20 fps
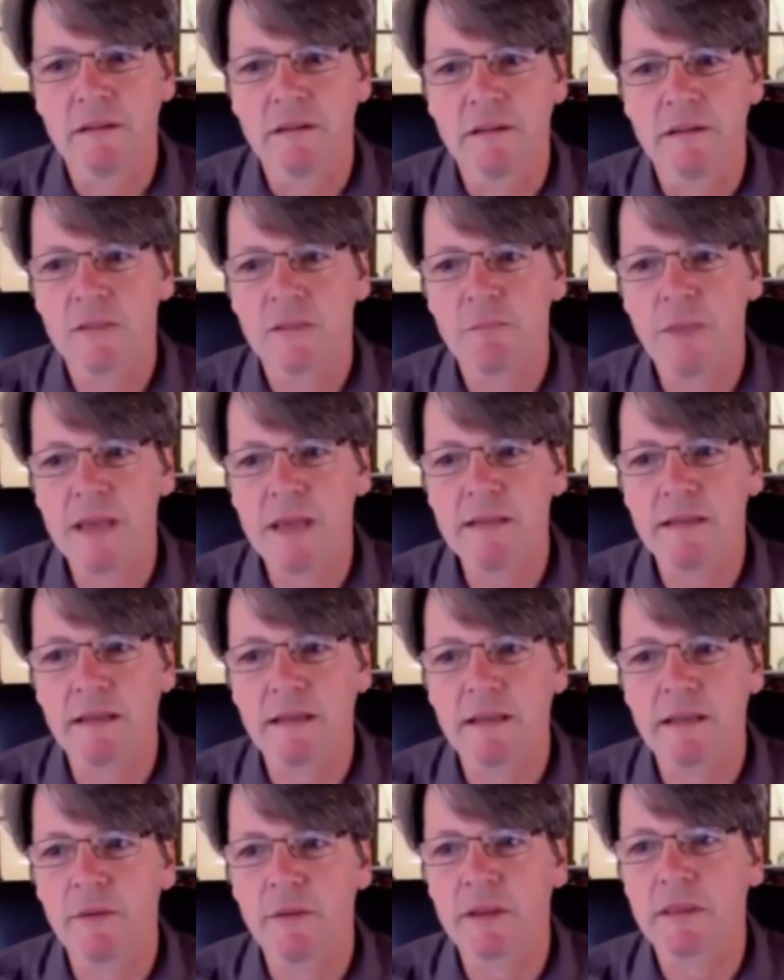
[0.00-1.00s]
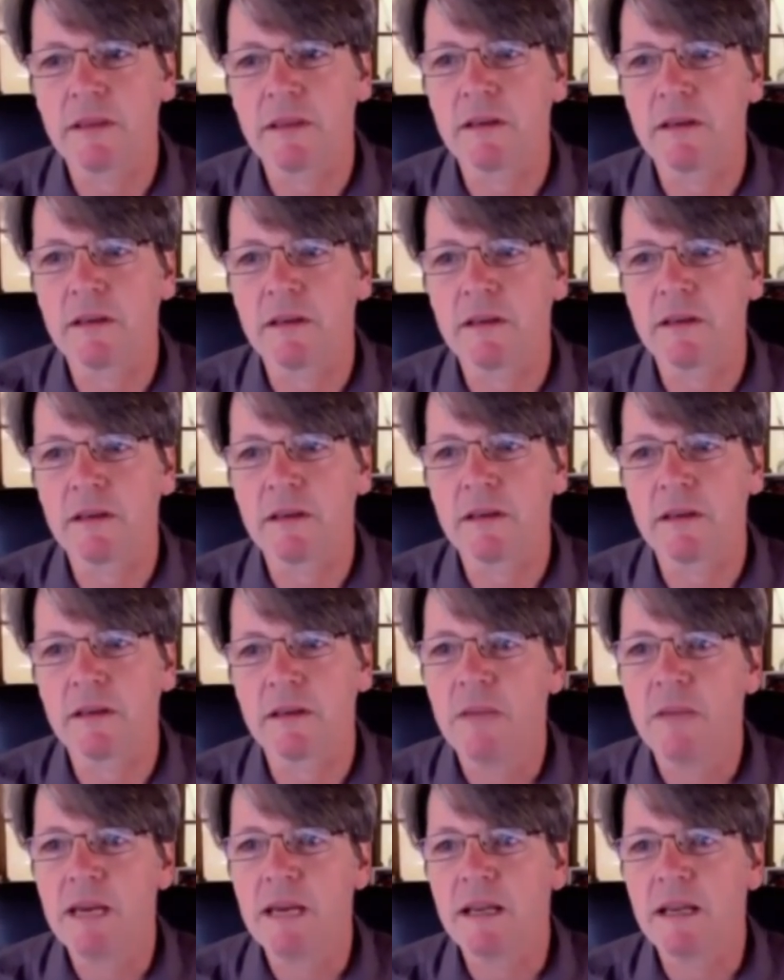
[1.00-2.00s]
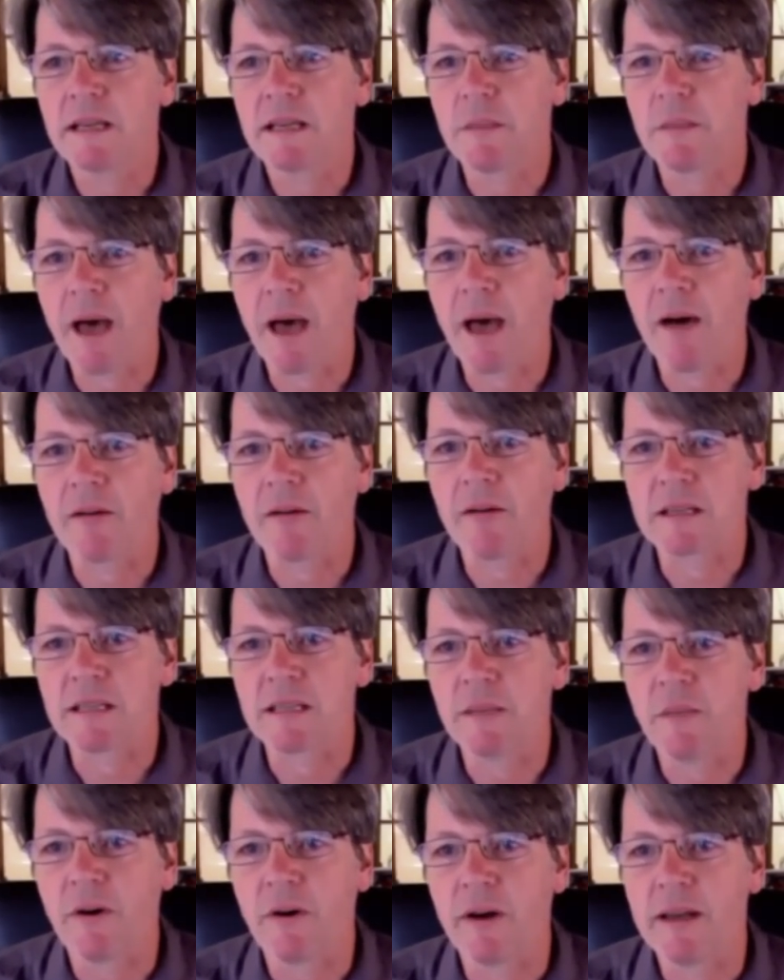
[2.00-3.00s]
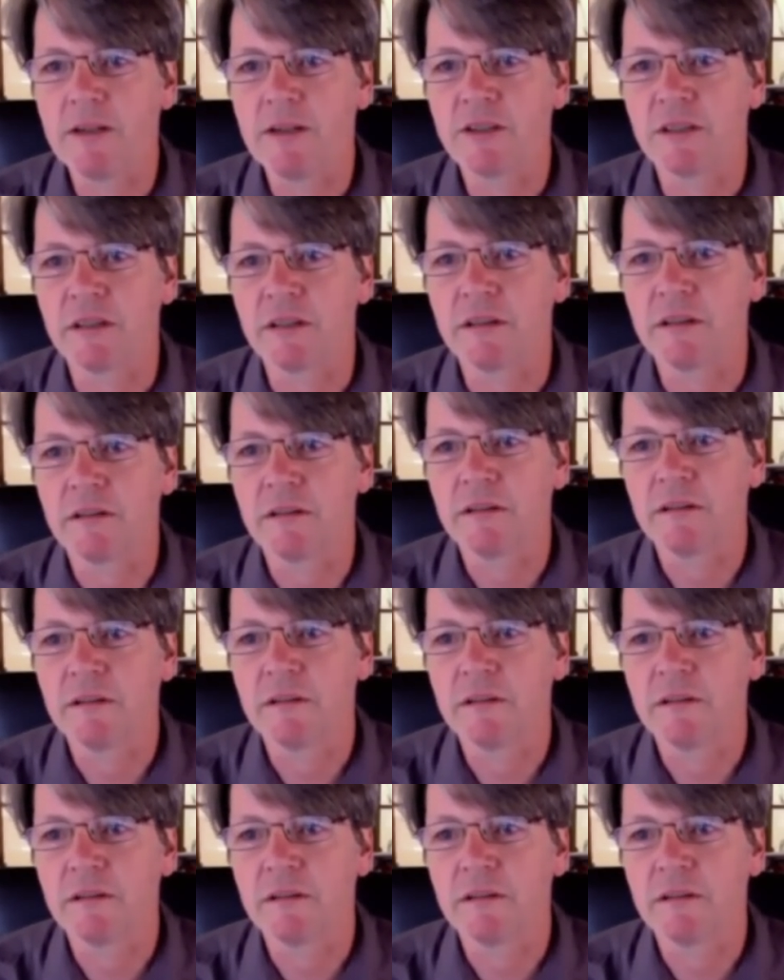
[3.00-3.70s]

That's basically what the meeting is about, is liberation.